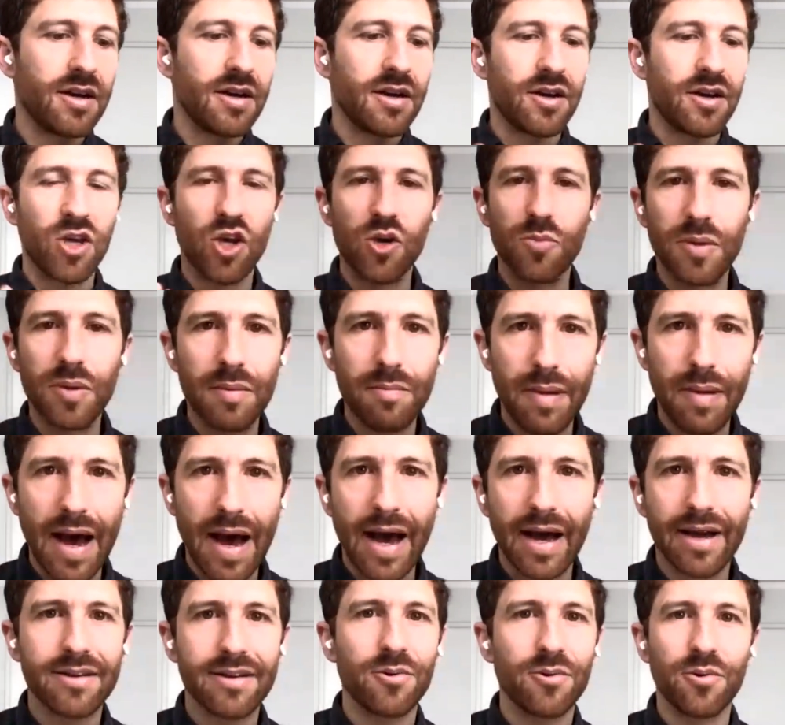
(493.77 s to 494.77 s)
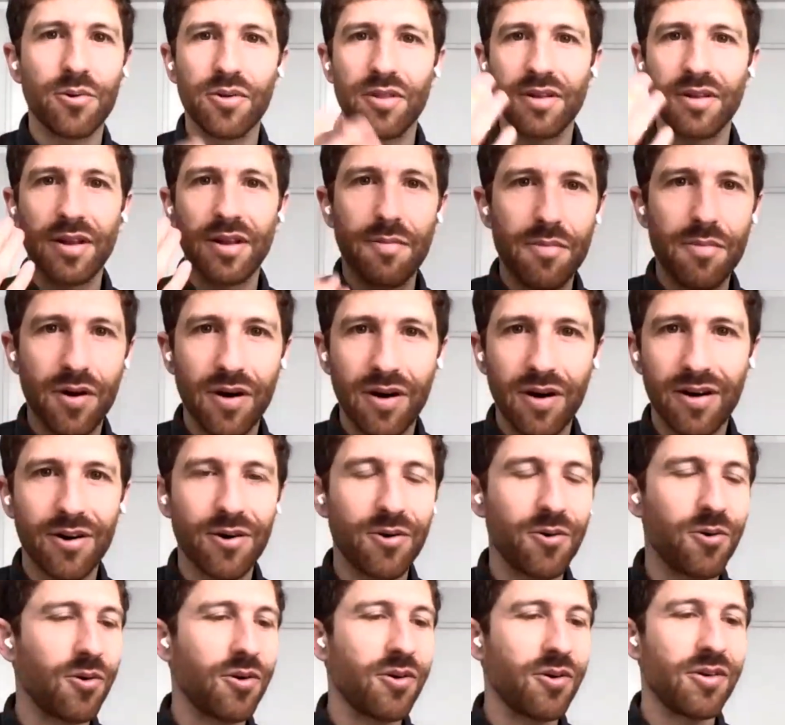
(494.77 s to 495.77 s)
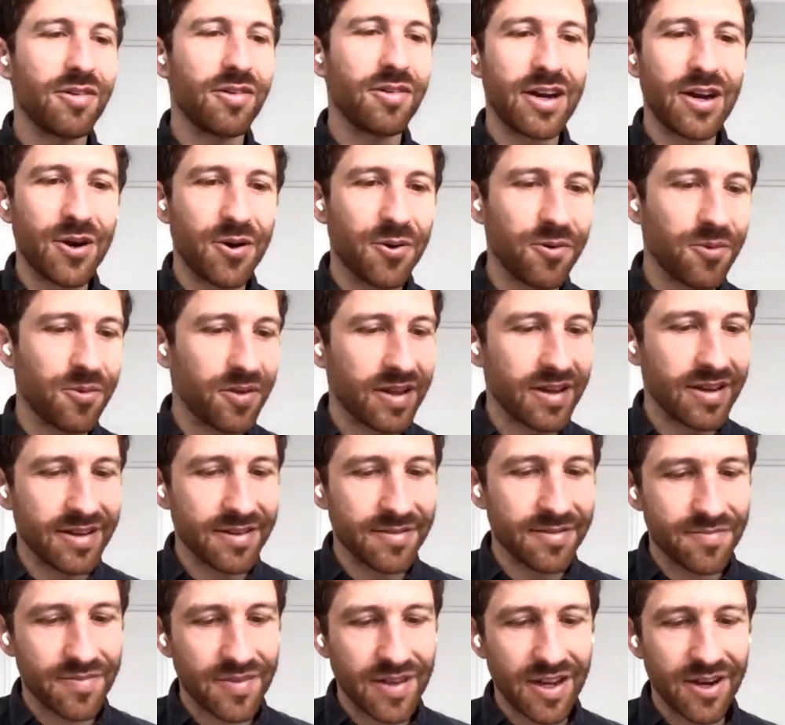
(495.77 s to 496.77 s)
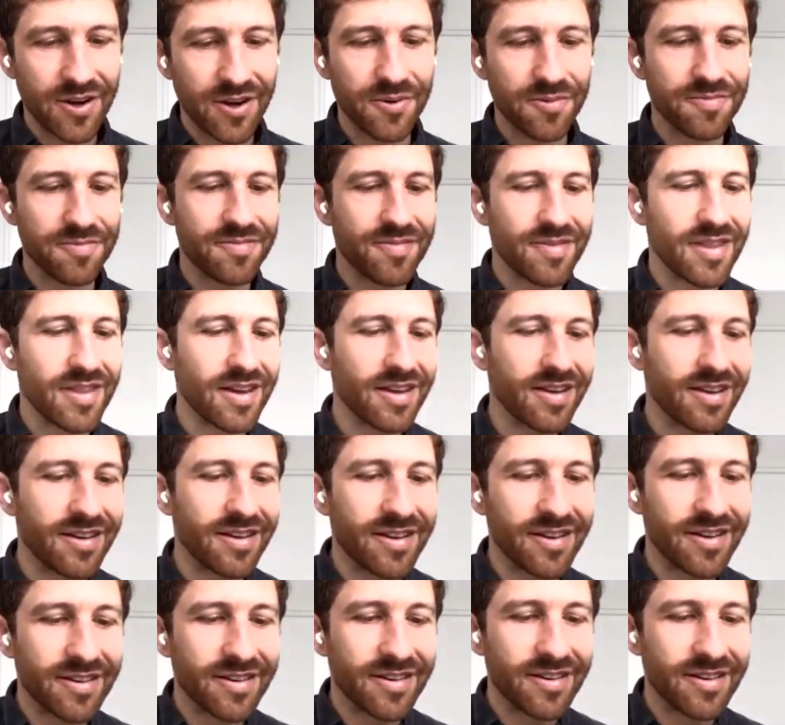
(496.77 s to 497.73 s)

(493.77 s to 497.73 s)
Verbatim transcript: the human back or the lumbar or you know uh, you know the